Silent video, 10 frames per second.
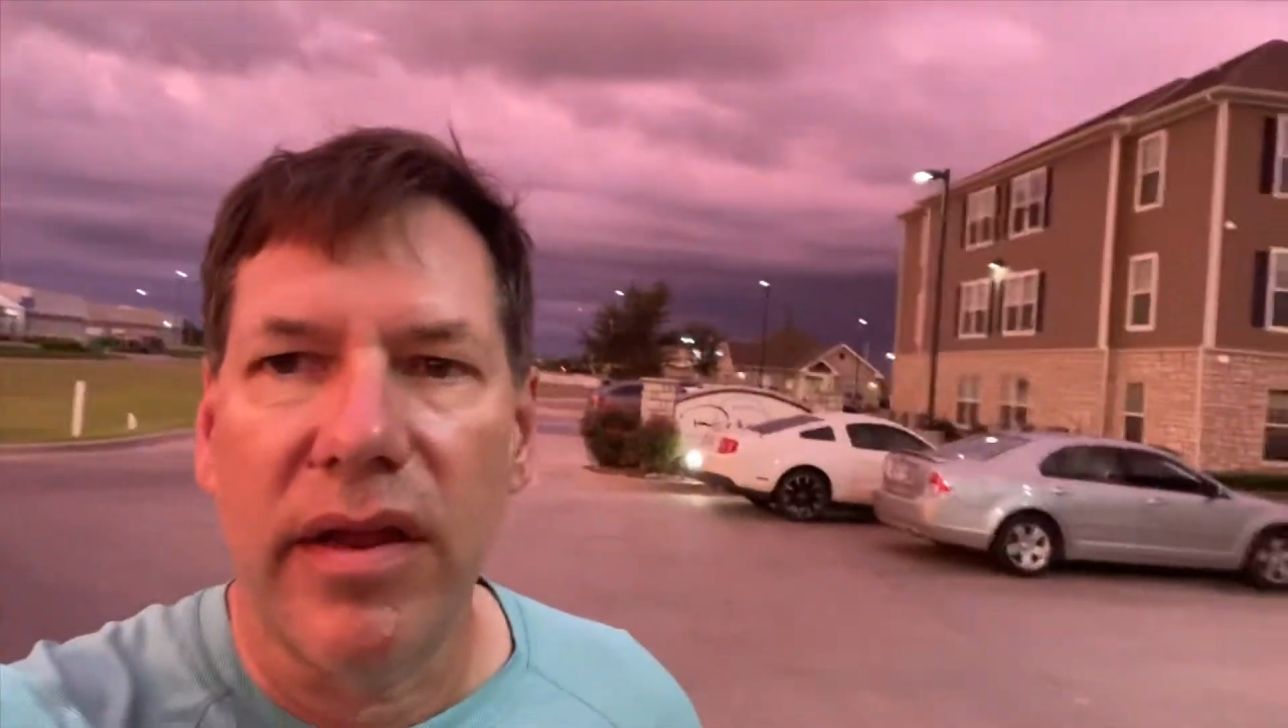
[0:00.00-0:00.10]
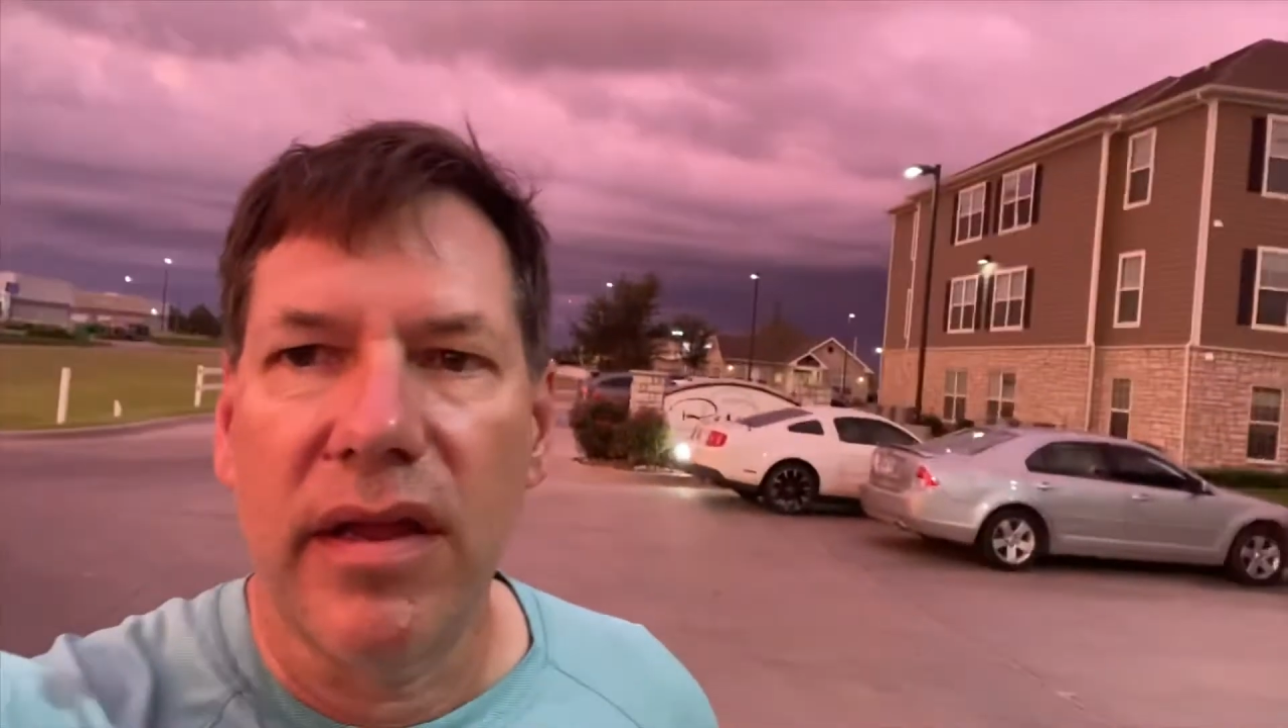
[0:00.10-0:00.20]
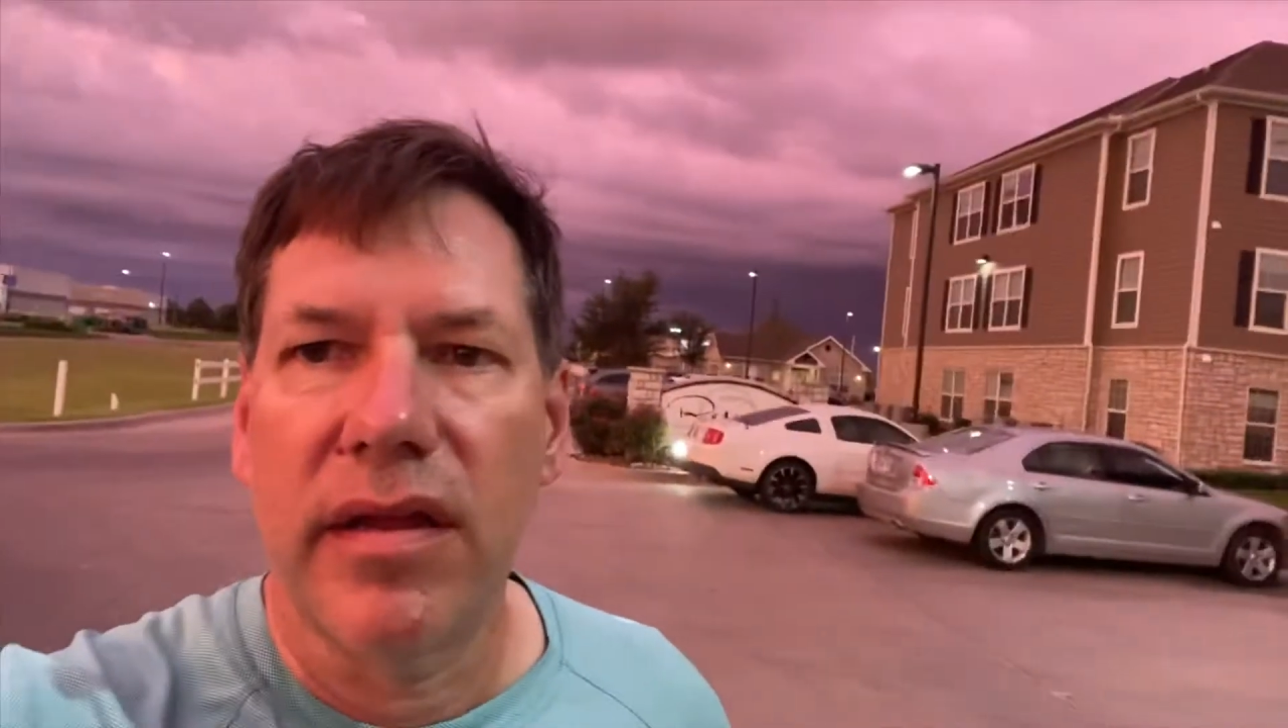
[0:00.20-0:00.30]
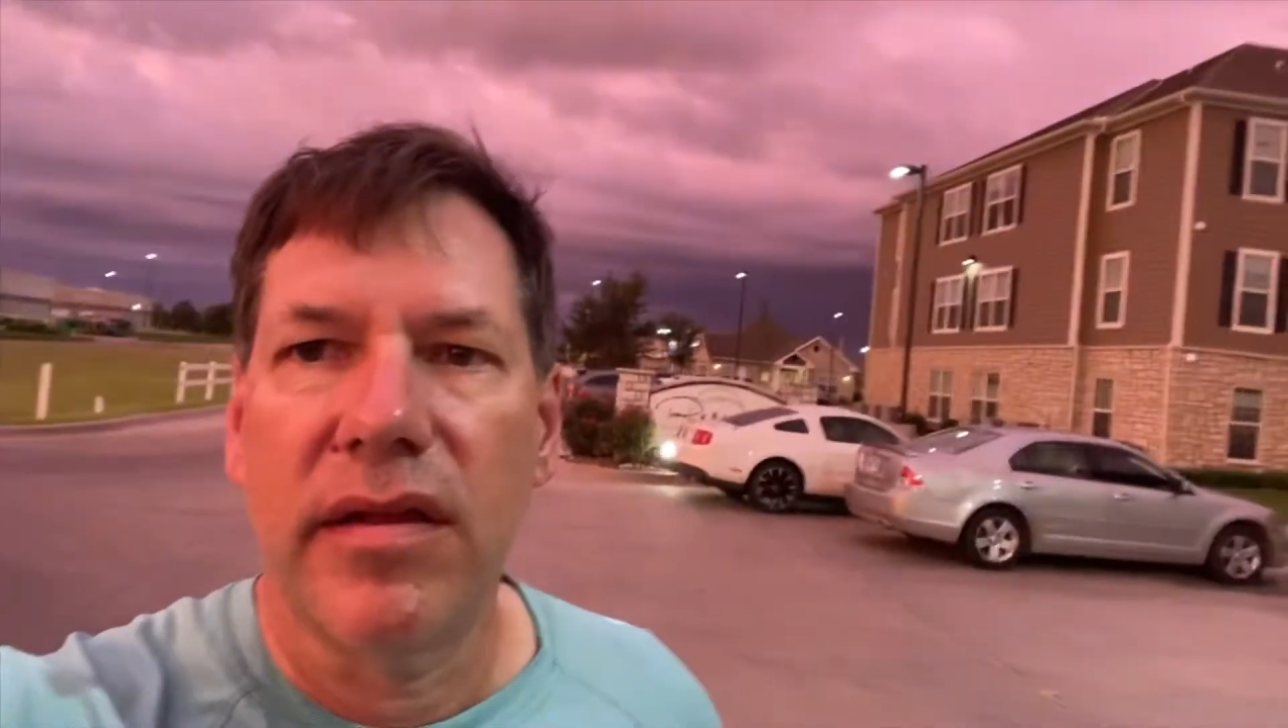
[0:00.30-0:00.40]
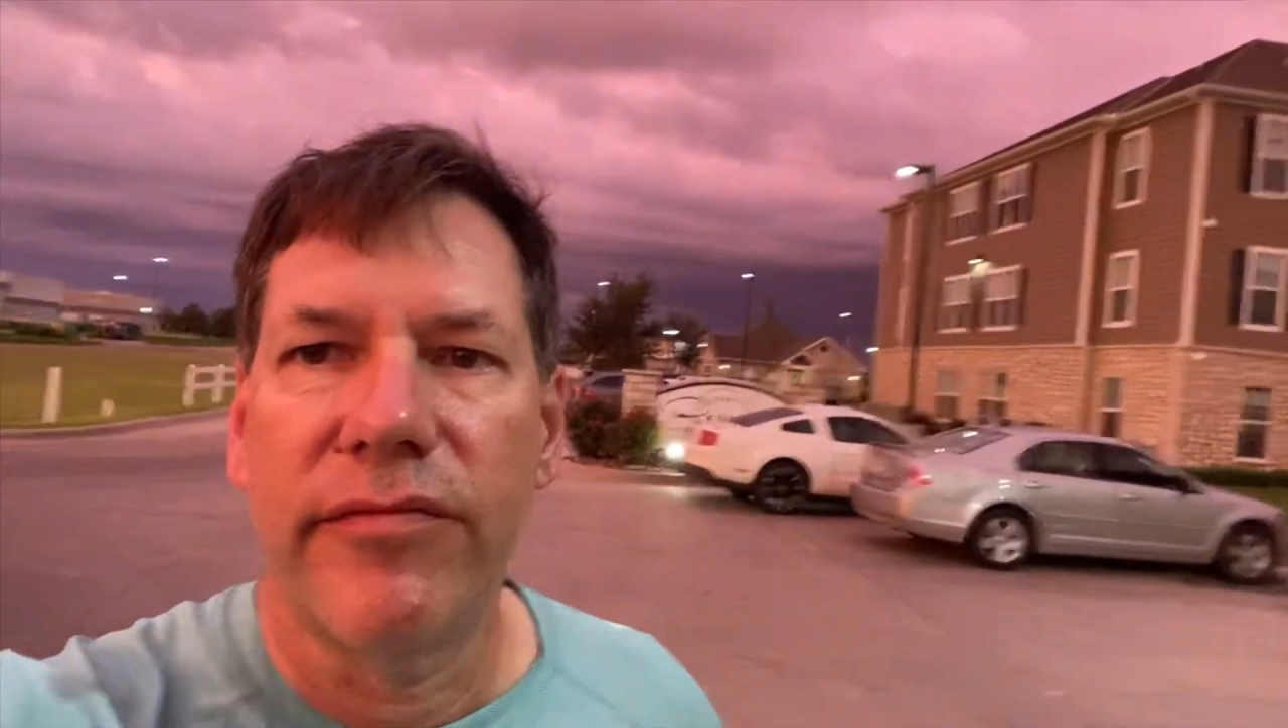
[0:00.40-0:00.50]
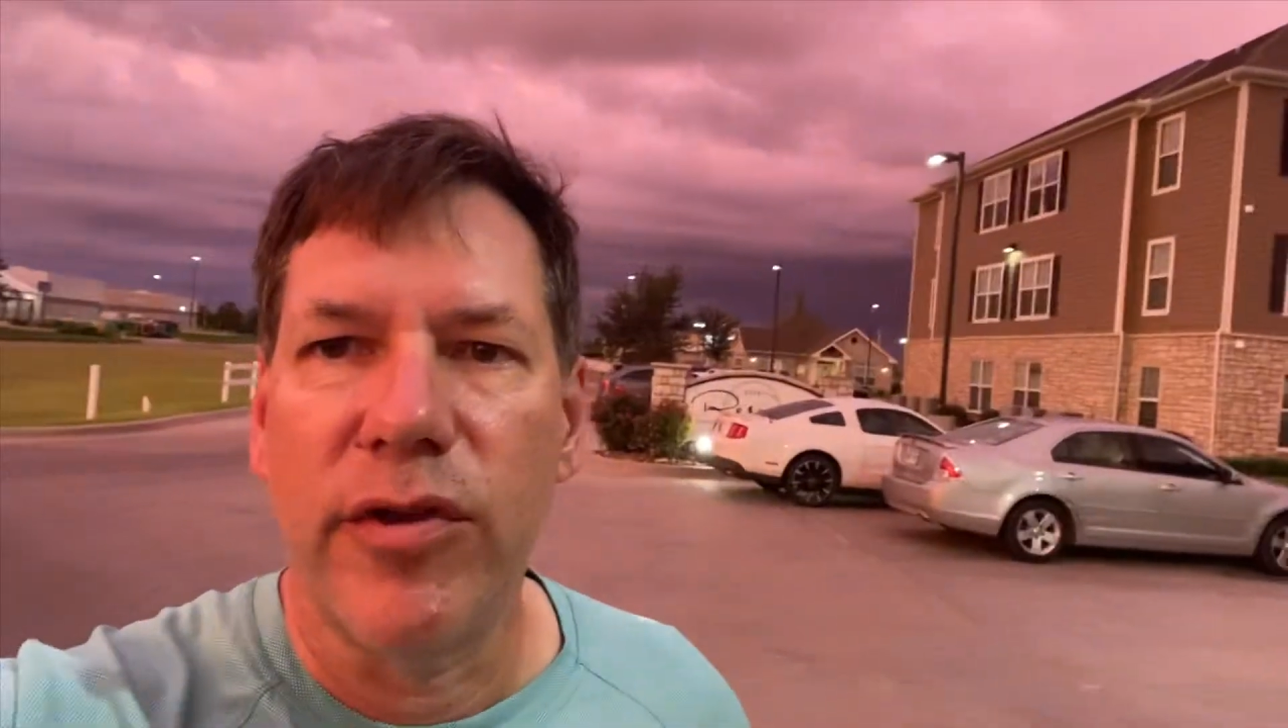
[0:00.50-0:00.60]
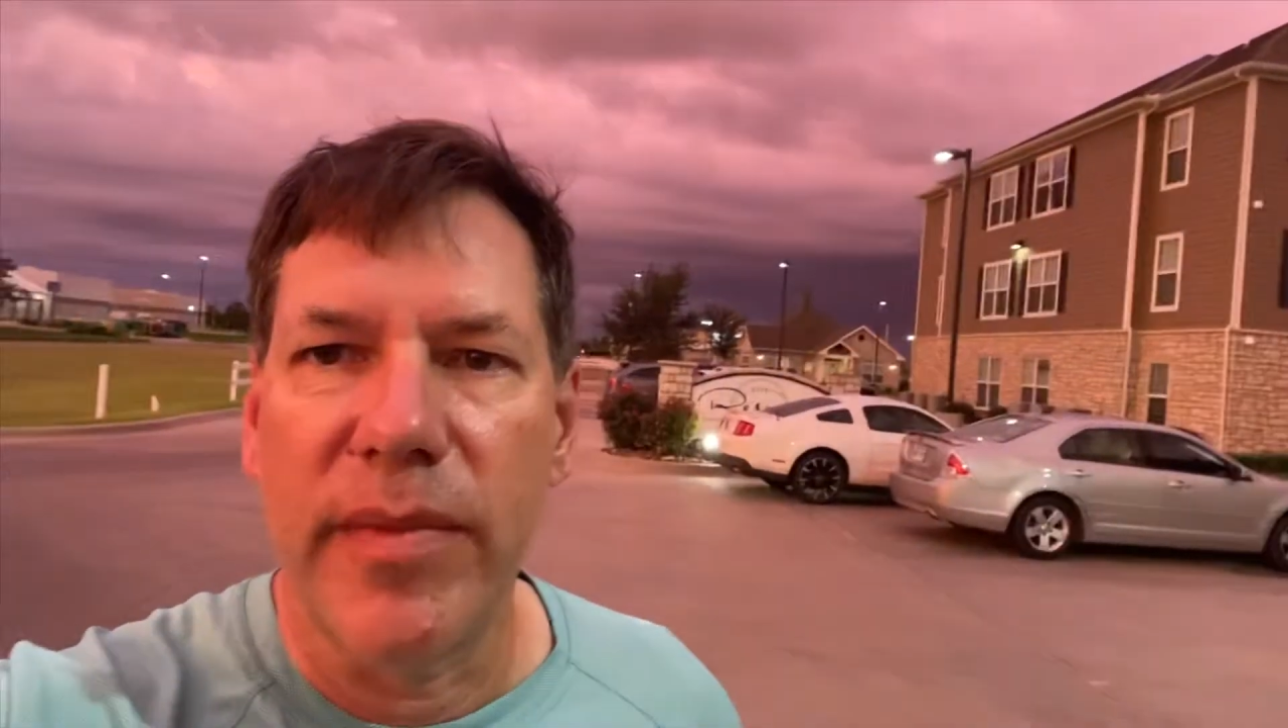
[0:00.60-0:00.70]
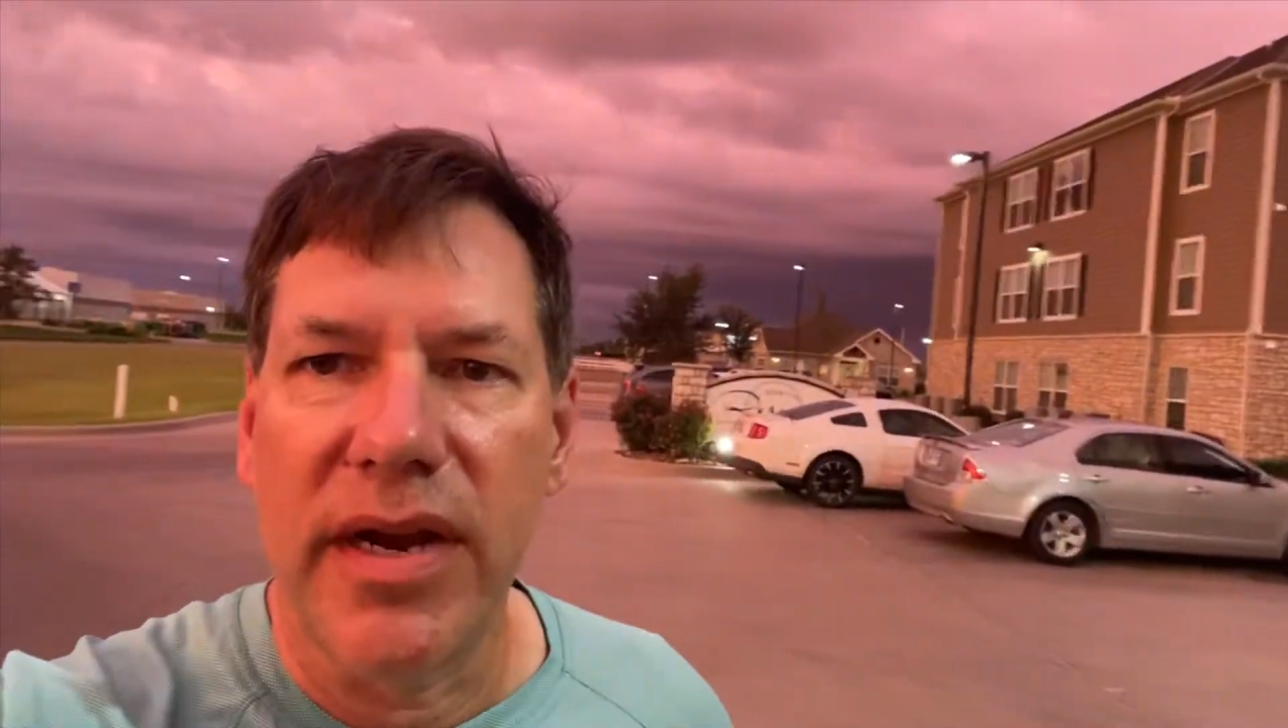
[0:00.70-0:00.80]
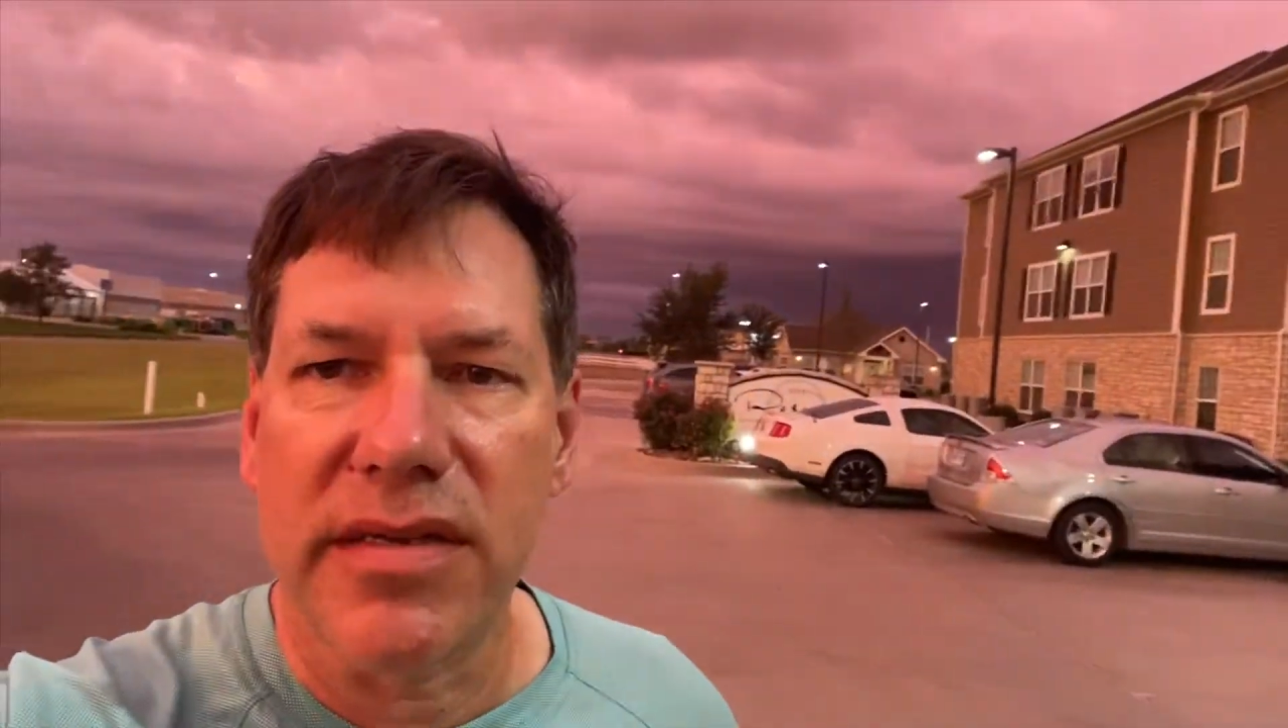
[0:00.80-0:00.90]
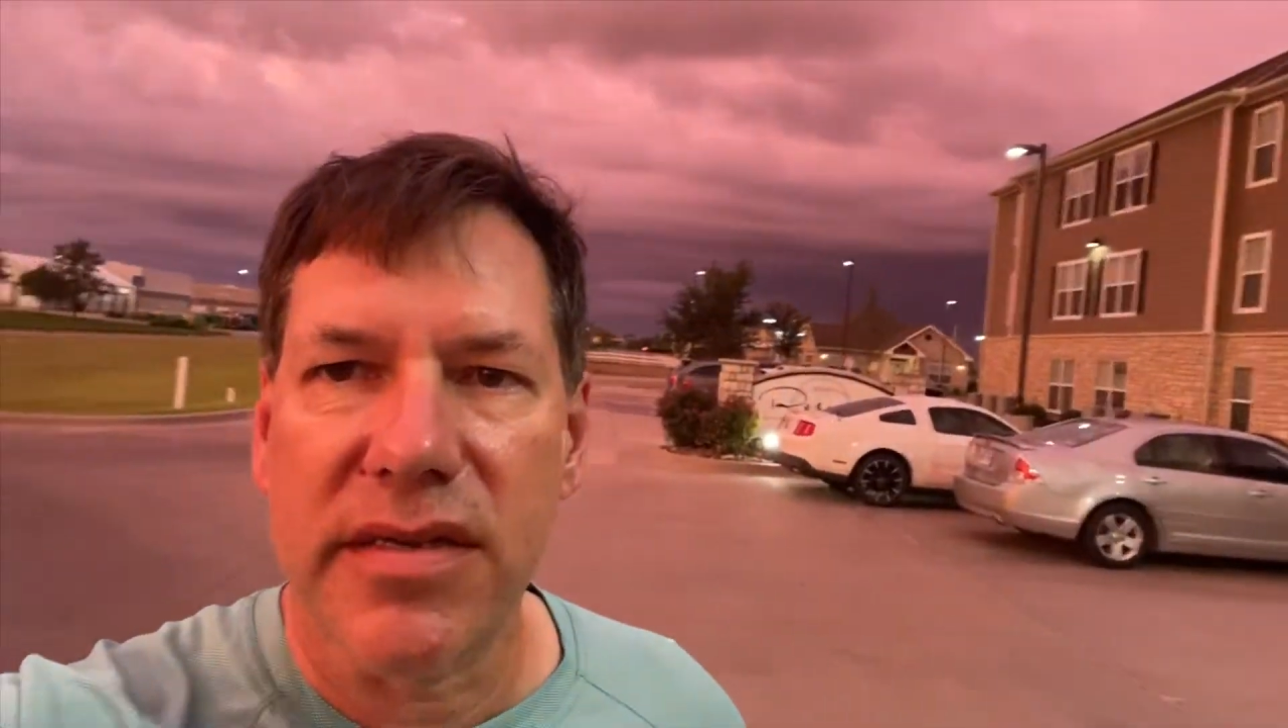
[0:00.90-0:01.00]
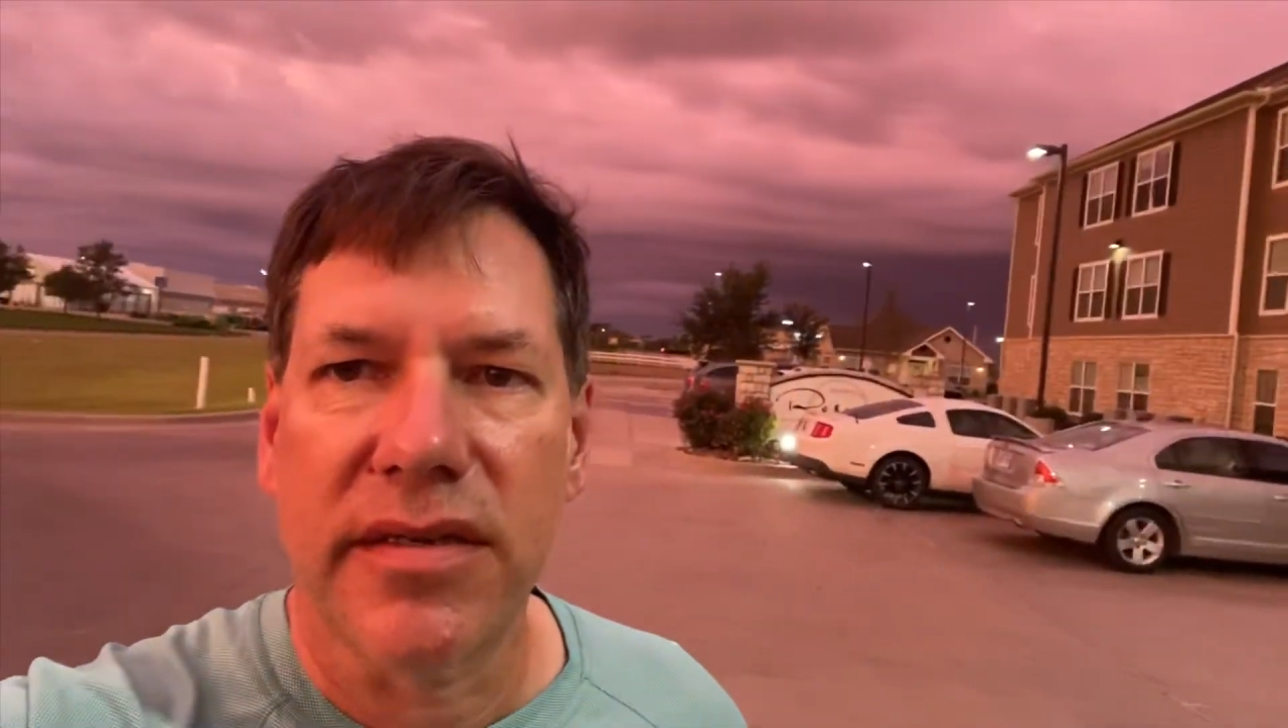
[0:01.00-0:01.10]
a few minutes.